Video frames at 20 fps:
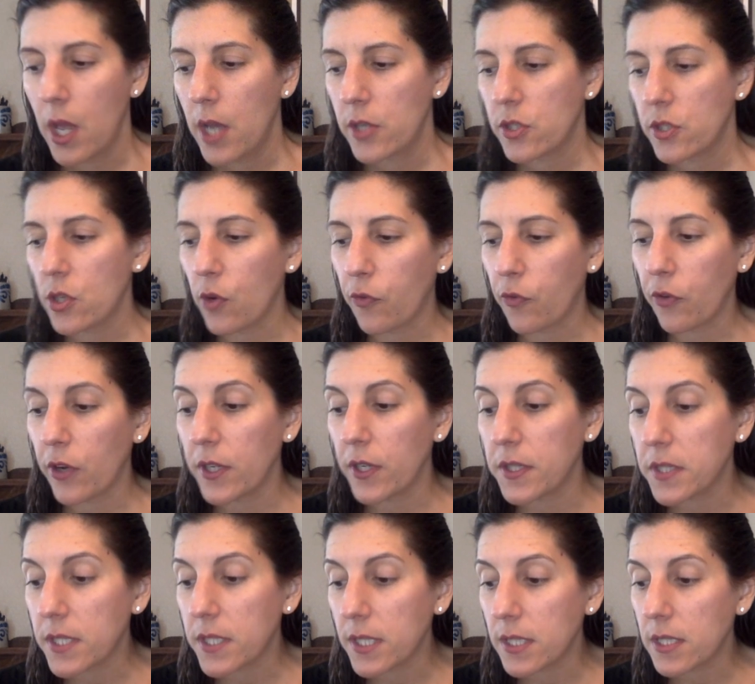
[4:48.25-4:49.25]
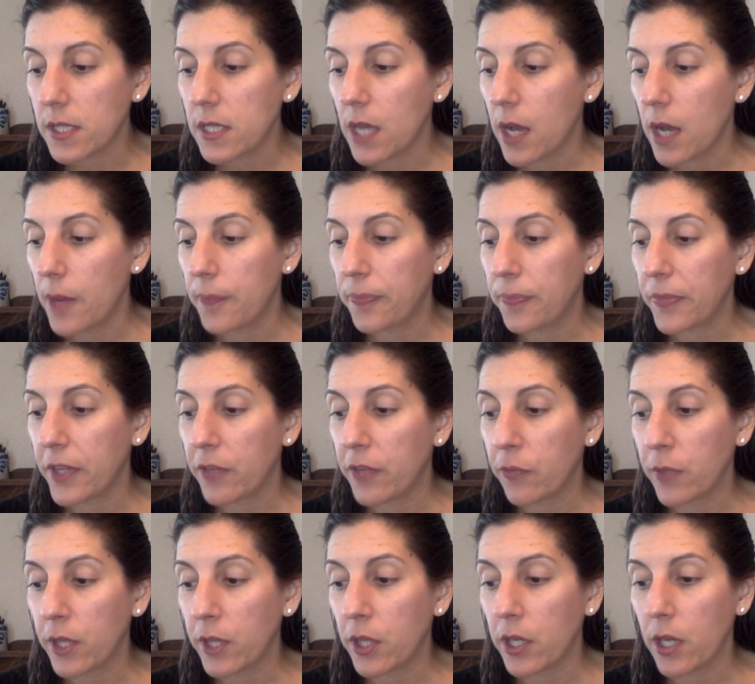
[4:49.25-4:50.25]
So, for instance, um, if
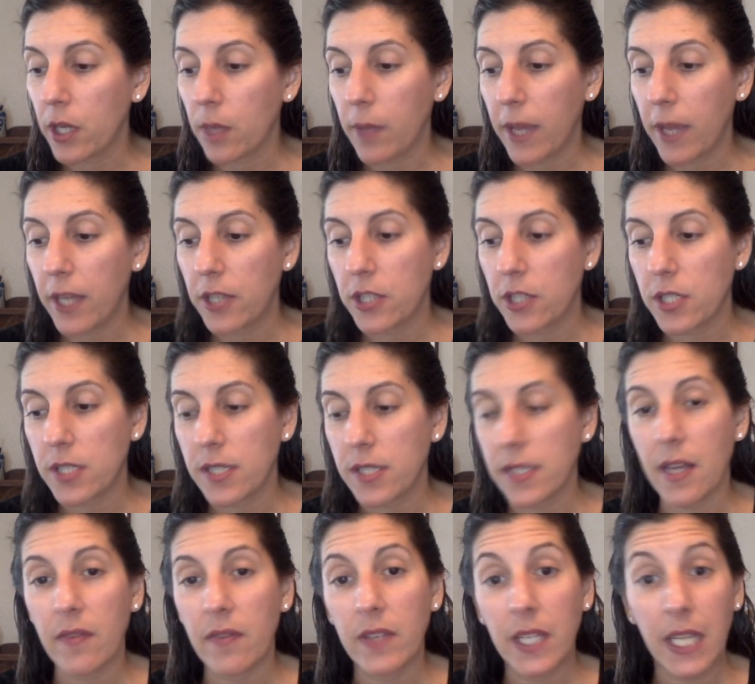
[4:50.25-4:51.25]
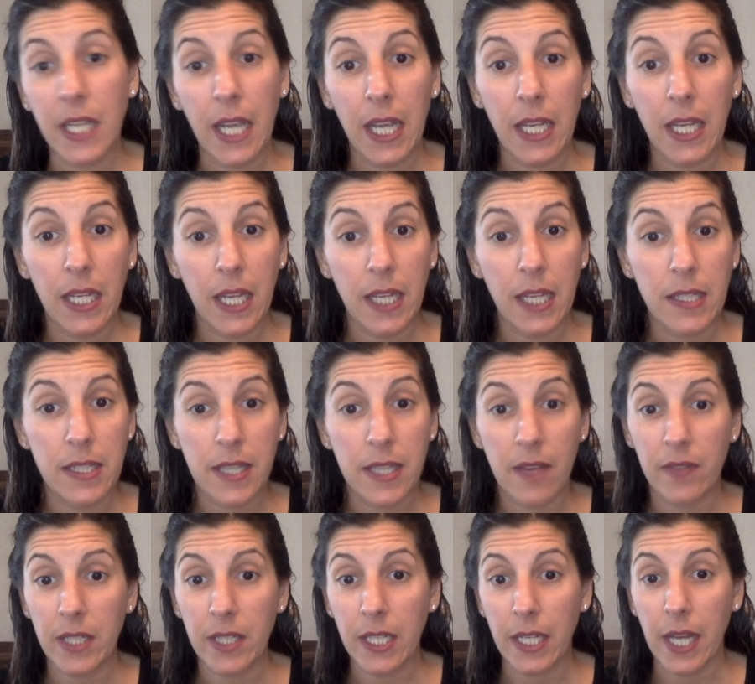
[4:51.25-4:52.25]
we look at pages 78 and
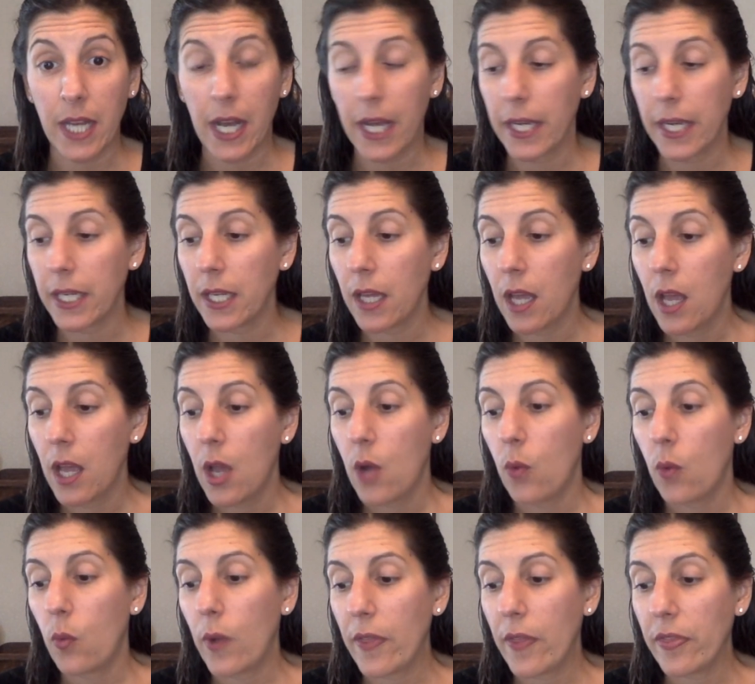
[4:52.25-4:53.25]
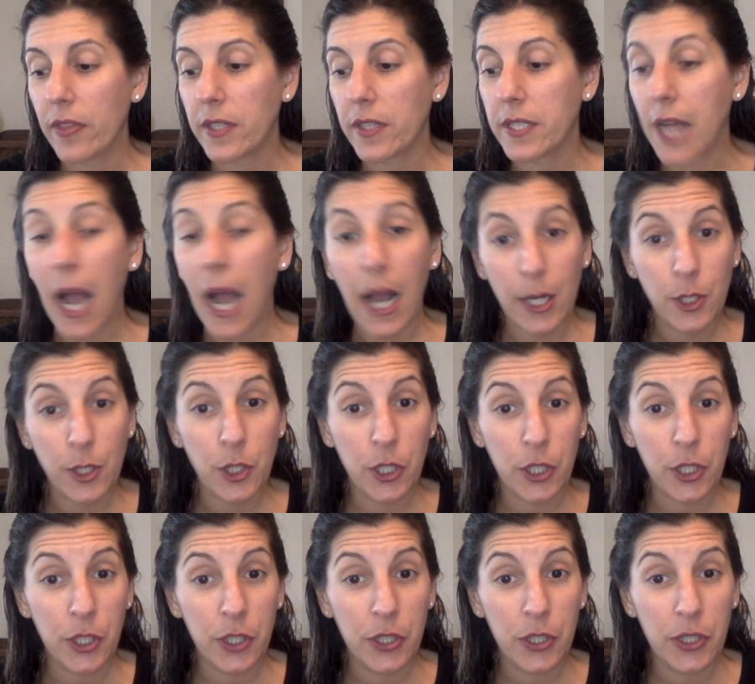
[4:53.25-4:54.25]
79, when the
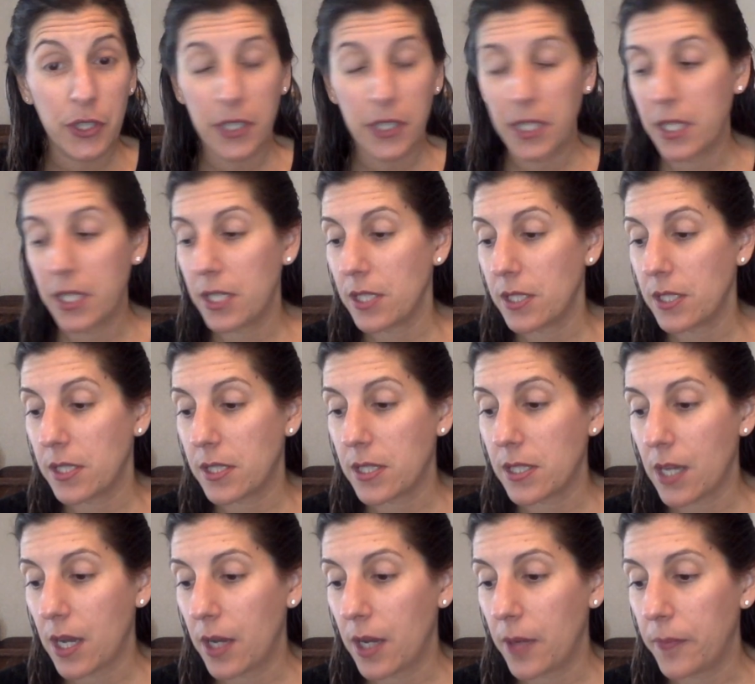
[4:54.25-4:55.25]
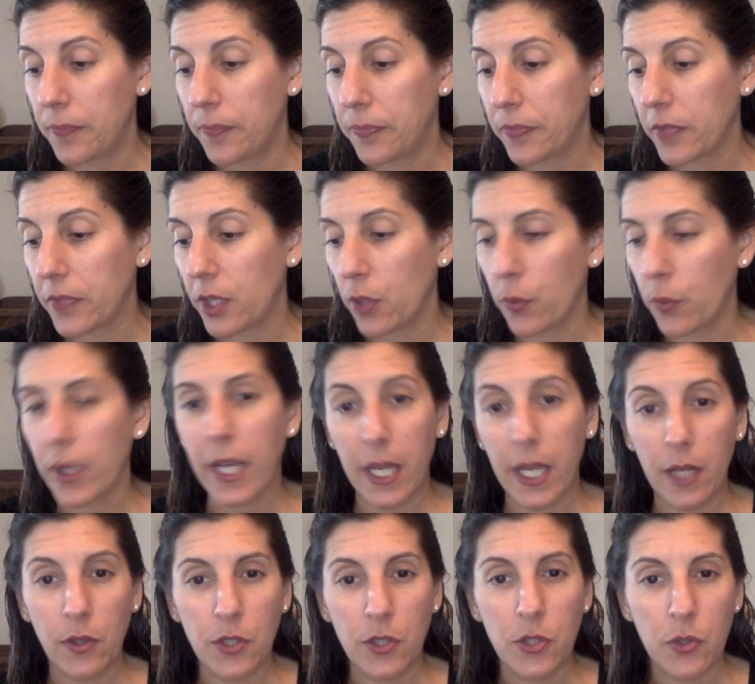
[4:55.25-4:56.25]
doctor is, um, you know, we're
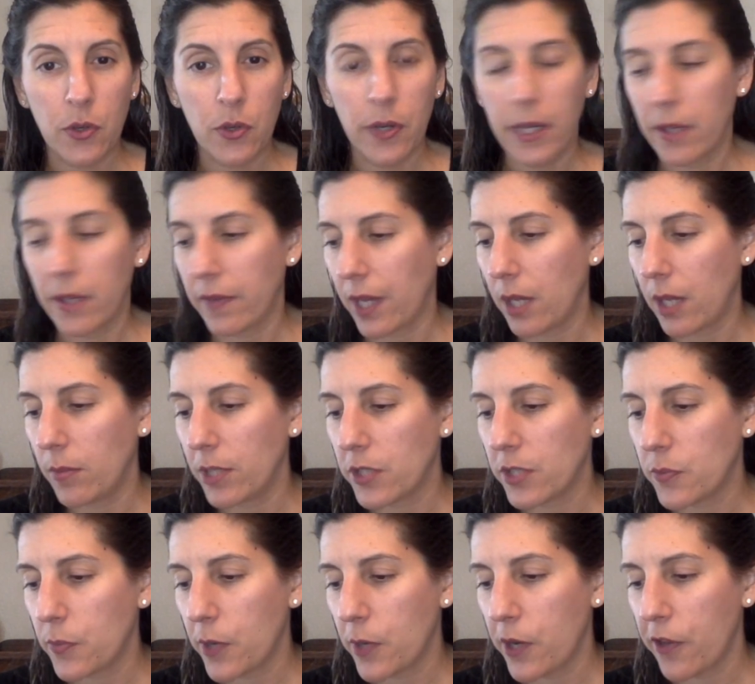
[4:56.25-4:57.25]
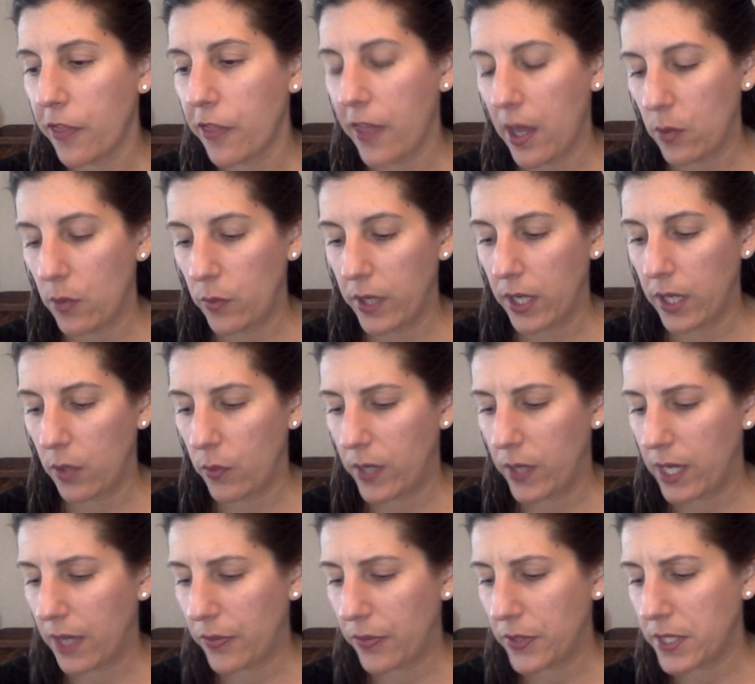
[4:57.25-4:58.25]
getting the story of Amy's birth, and we, we
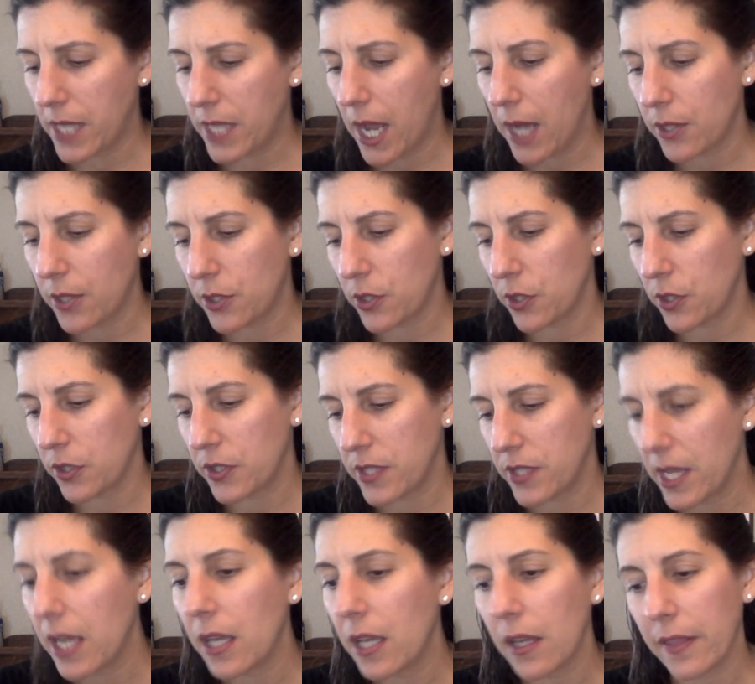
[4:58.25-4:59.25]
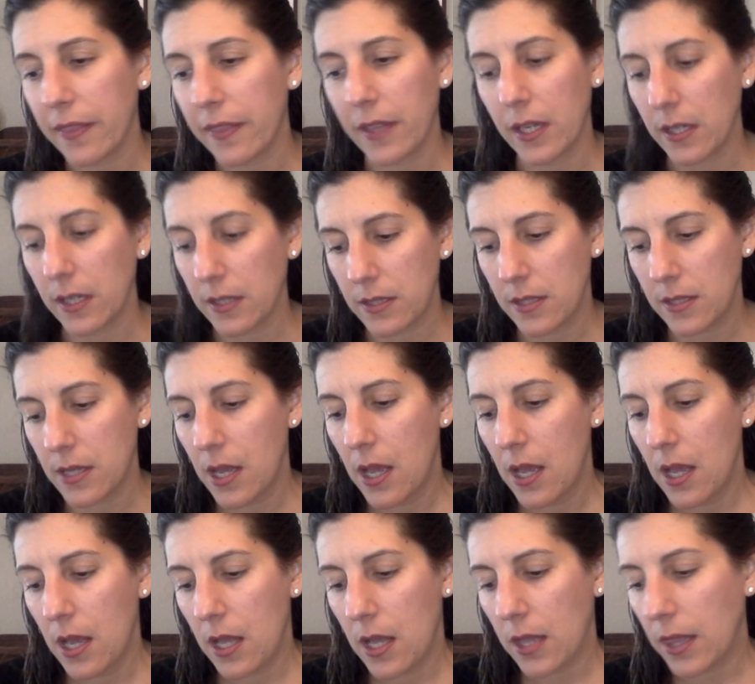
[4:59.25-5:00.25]
get the doctor saying things
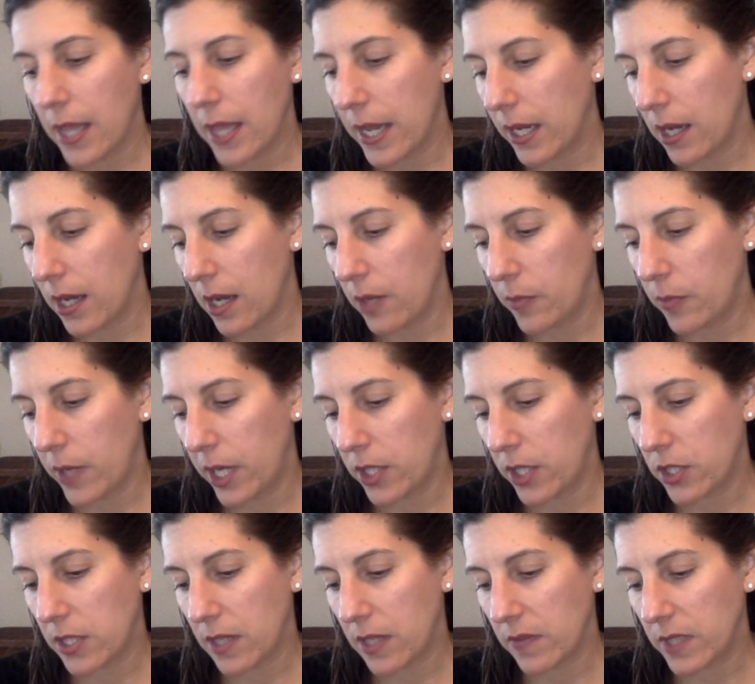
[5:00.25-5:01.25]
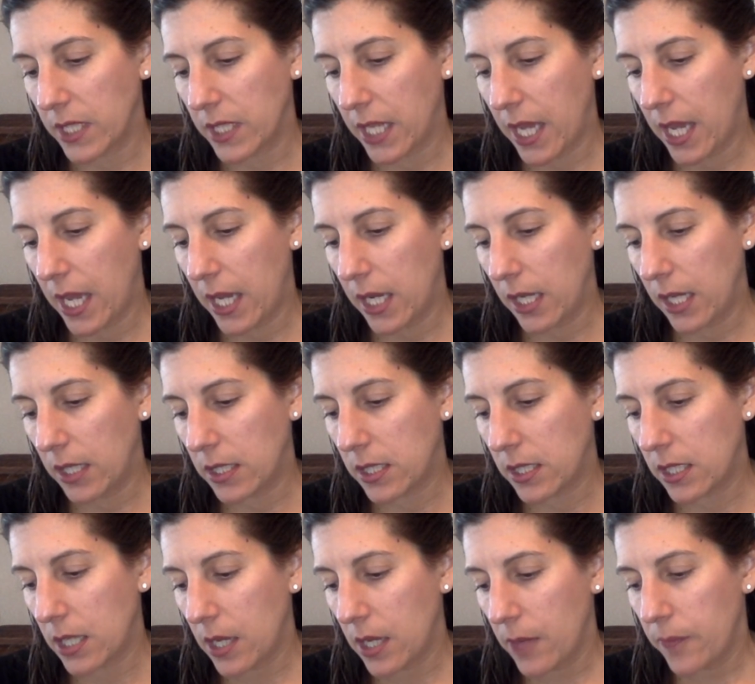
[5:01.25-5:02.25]
like on page
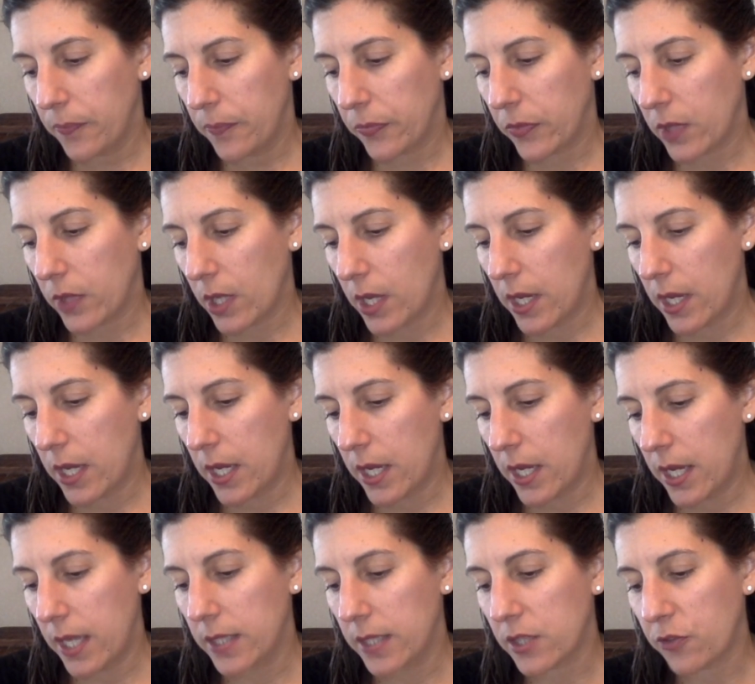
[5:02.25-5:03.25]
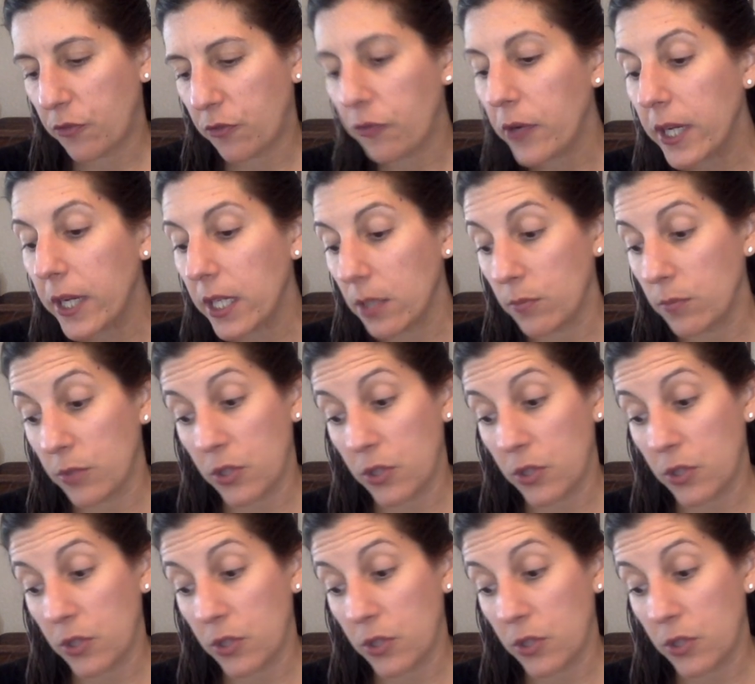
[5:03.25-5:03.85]
78 It's freedom,